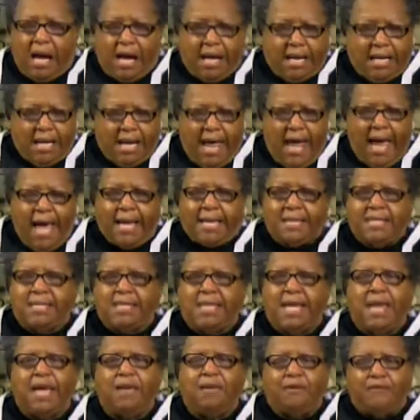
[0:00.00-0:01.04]

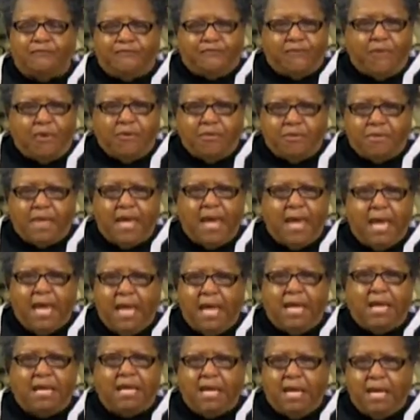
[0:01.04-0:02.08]
first thing
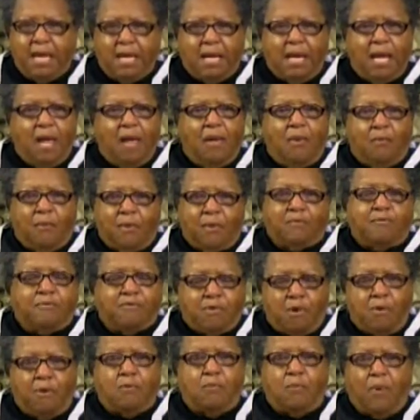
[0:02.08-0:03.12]
he did was
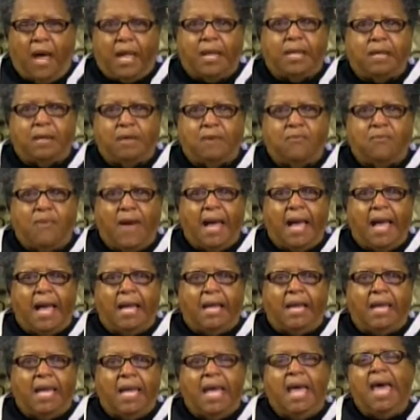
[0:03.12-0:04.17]
turn water into
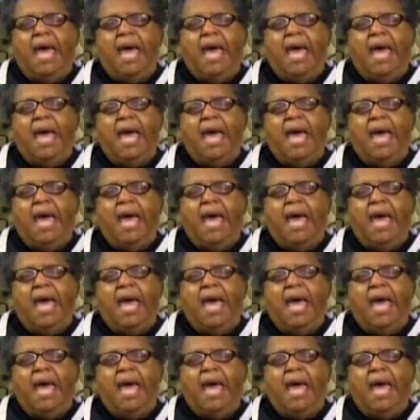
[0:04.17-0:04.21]
wine.